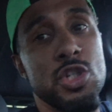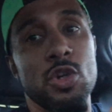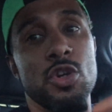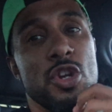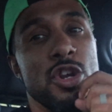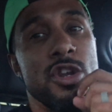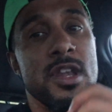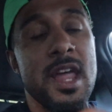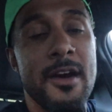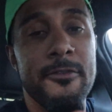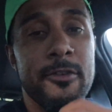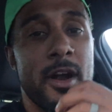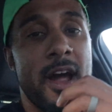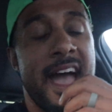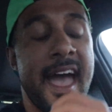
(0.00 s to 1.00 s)
you're
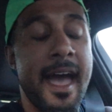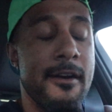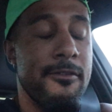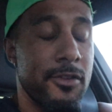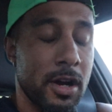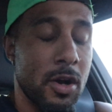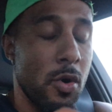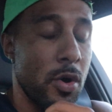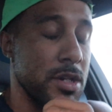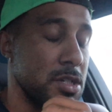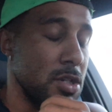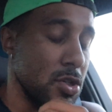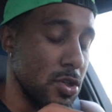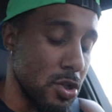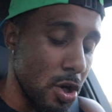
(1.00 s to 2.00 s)
never ever going
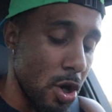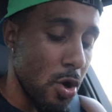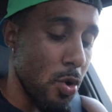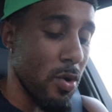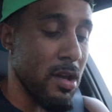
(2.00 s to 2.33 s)
to know